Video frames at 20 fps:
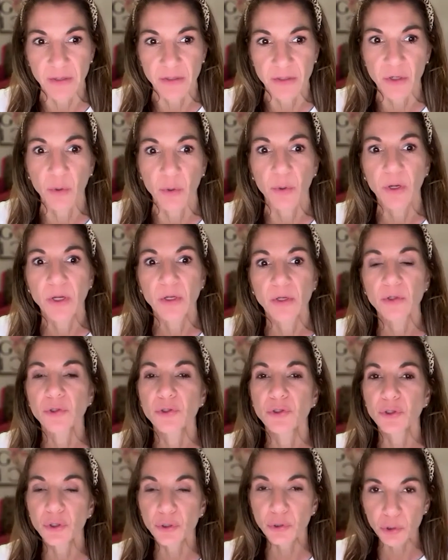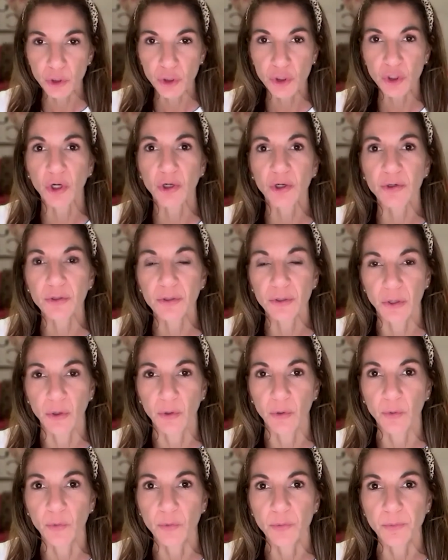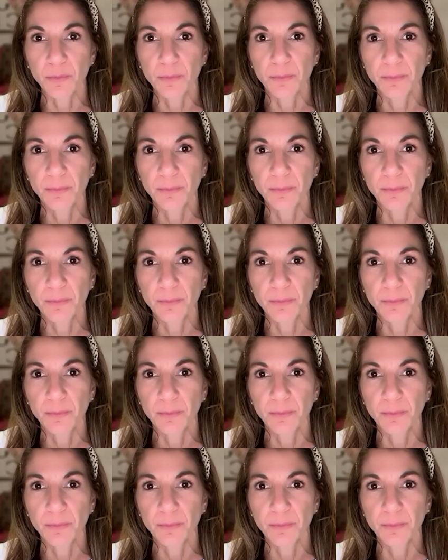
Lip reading: So your chart note,